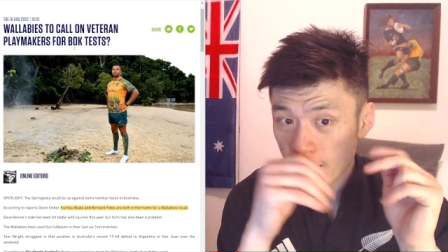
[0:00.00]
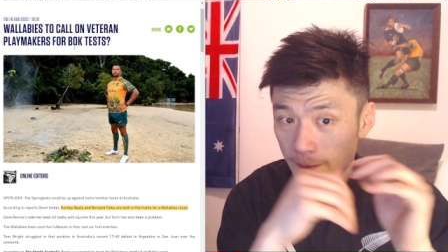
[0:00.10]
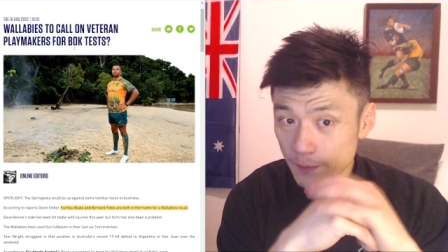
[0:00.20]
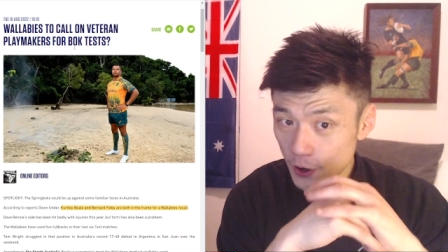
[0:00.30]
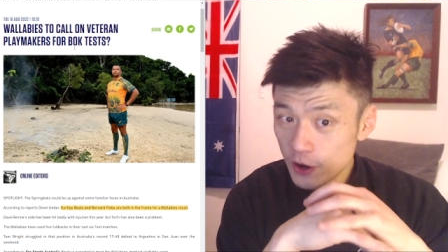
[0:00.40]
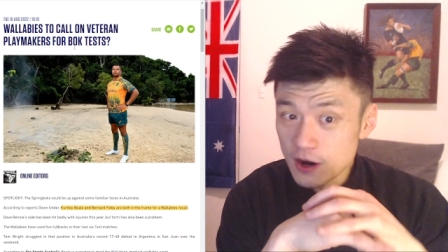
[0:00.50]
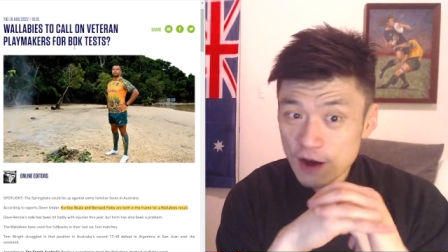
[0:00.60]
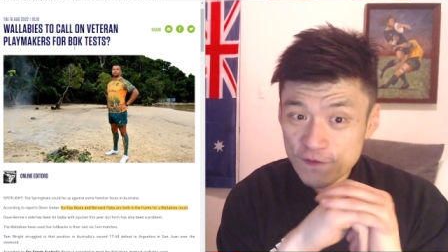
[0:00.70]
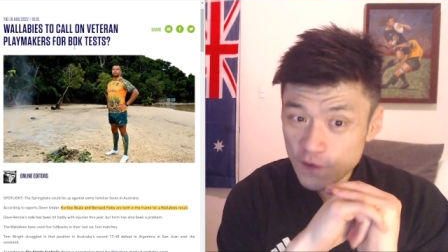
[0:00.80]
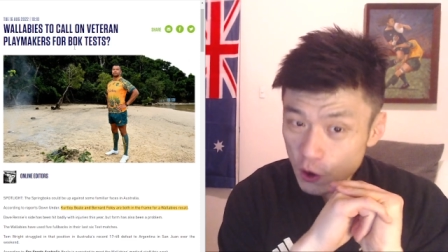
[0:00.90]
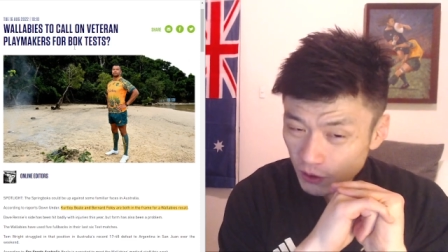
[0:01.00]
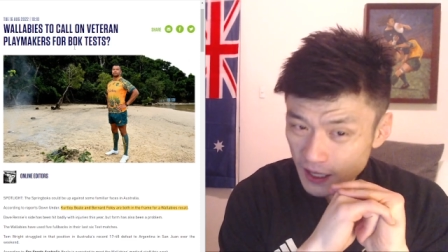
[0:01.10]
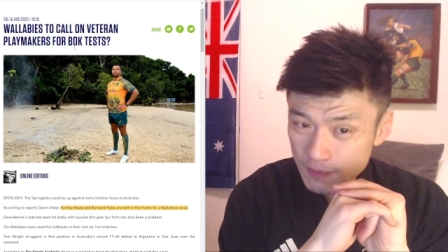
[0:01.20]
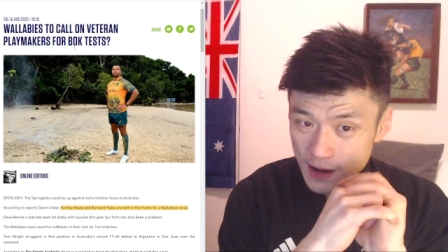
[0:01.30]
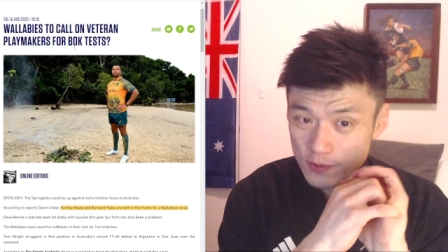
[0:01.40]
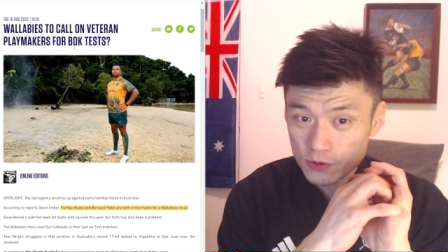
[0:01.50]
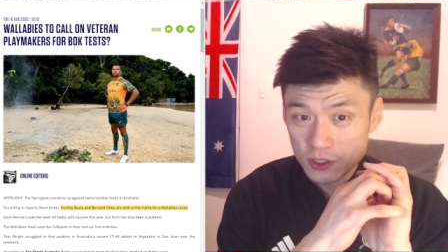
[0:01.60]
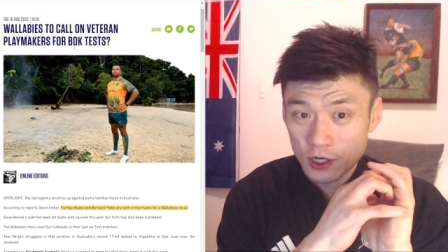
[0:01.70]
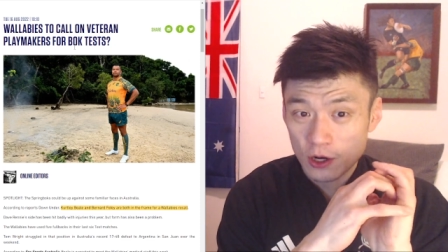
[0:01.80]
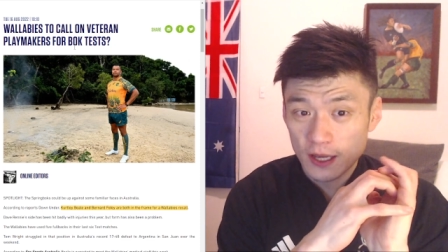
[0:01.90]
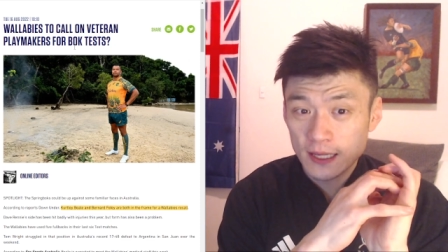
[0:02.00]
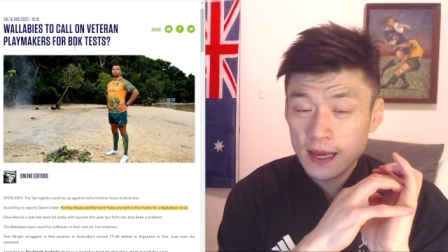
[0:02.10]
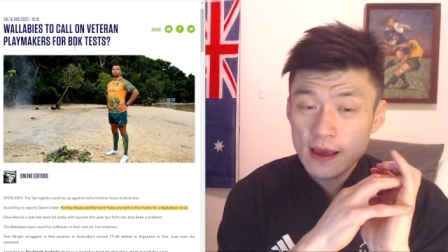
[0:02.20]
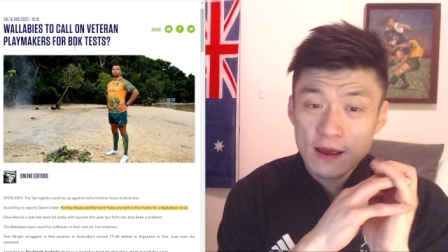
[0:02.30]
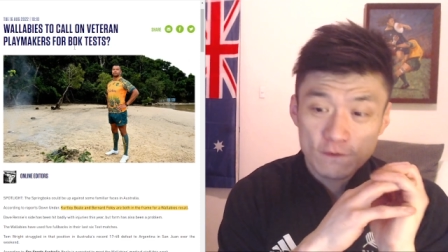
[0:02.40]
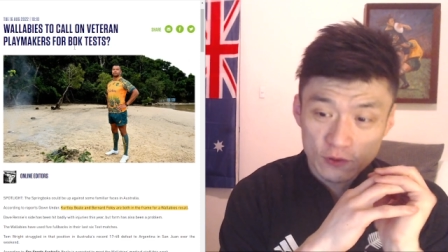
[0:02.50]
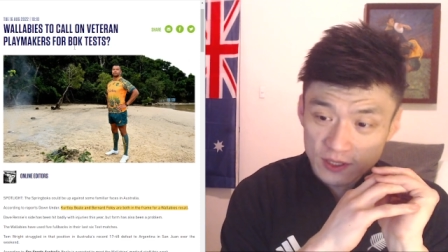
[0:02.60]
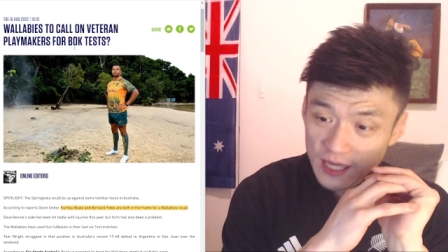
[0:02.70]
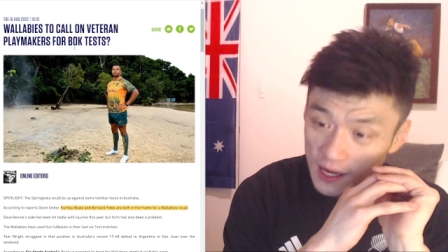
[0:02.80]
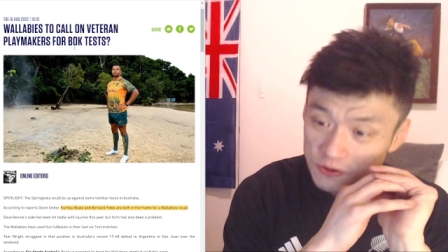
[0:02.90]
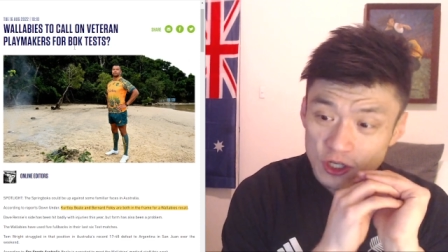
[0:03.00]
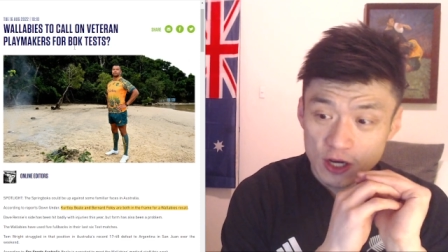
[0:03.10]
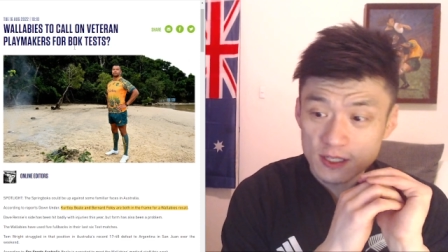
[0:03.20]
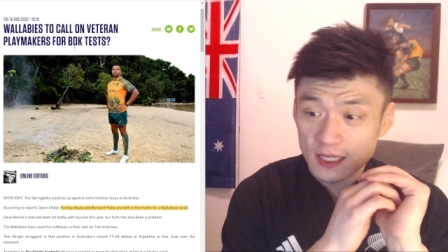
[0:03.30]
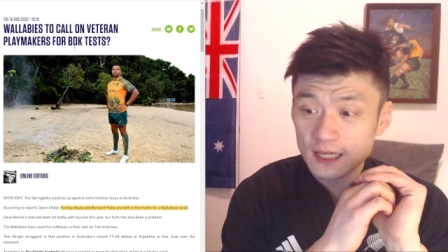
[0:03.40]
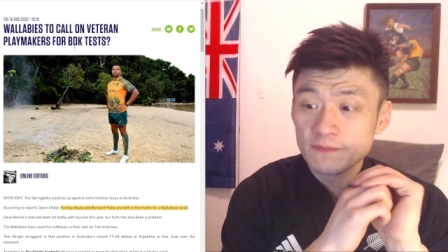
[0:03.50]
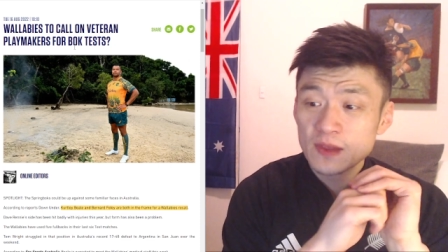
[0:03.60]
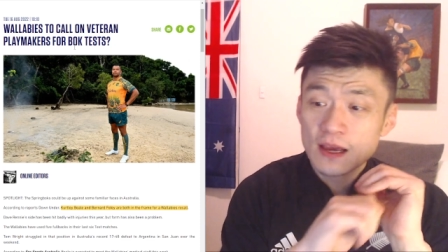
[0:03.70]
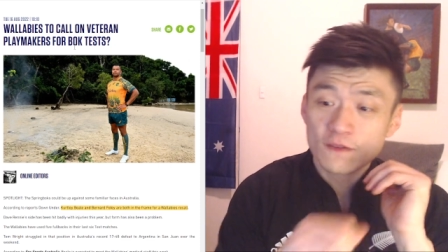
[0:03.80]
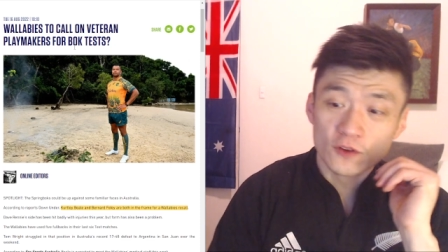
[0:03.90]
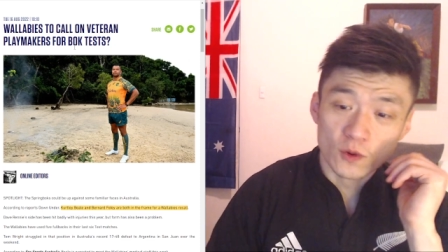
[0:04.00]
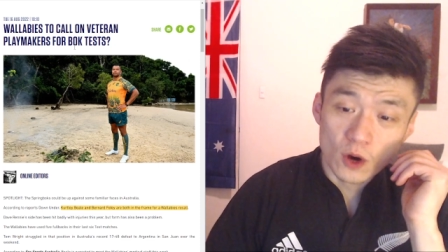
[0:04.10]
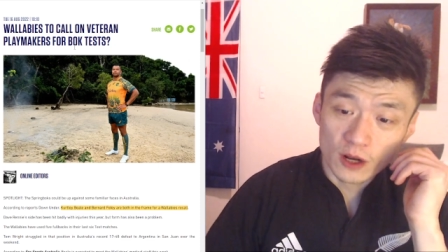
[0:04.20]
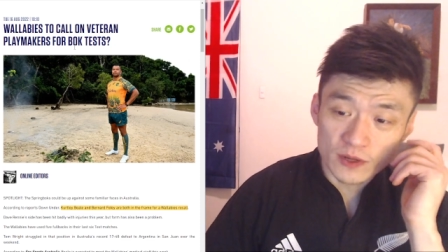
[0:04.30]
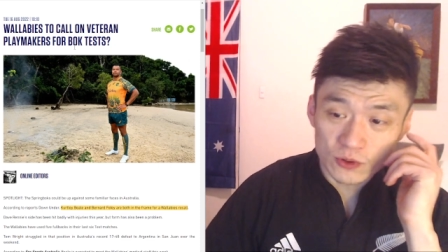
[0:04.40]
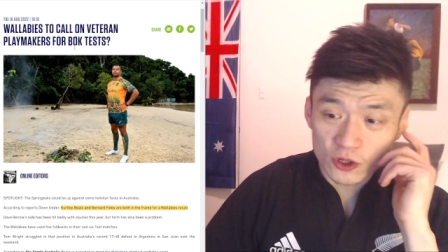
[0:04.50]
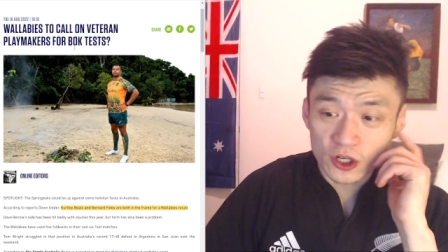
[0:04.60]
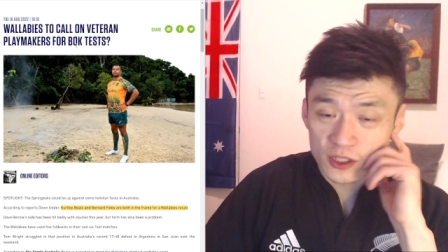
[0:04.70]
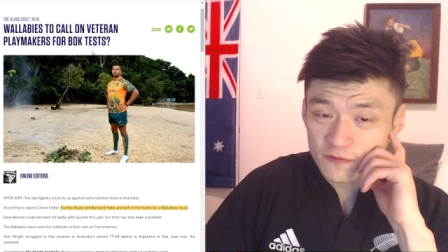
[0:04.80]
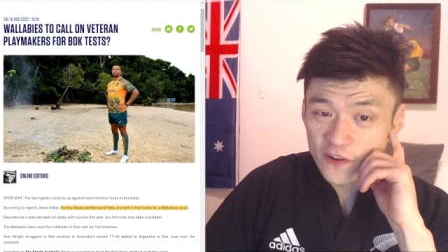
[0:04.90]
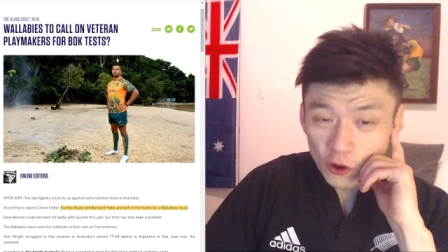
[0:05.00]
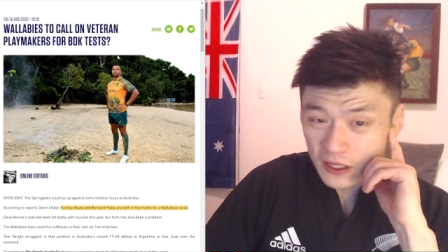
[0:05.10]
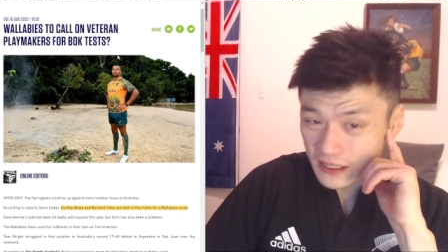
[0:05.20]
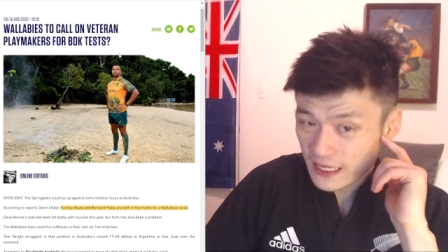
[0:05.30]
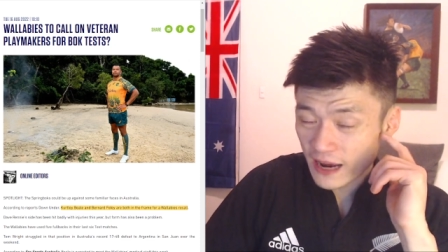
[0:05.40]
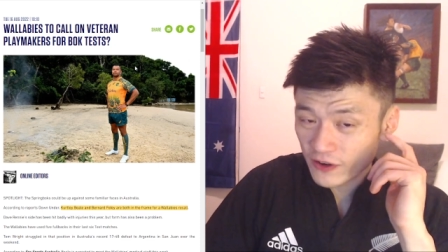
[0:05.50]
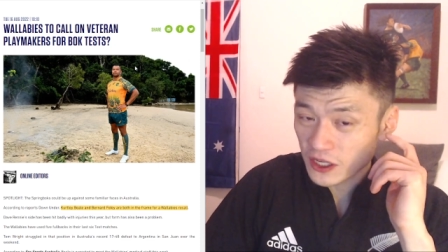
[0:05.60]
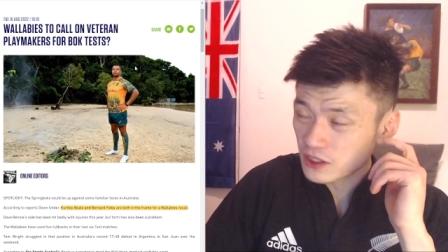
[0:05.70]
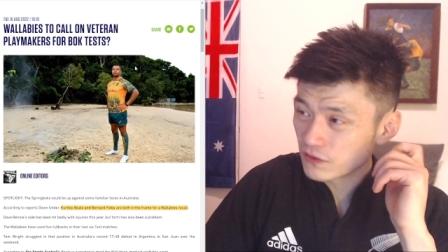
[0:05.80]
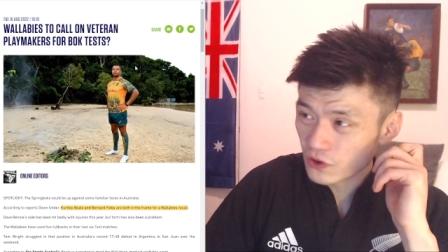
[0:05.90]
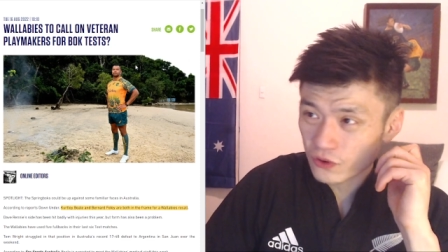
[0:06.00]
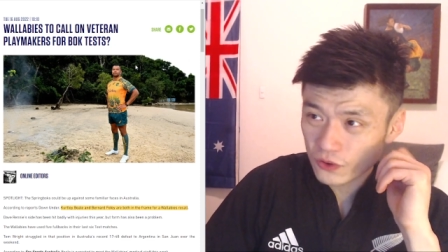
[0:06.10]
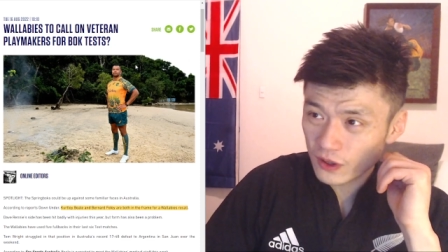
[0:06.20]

Bernard Foley might be returning for the 10 jersey for the Wallabies record, because Foley did have an interview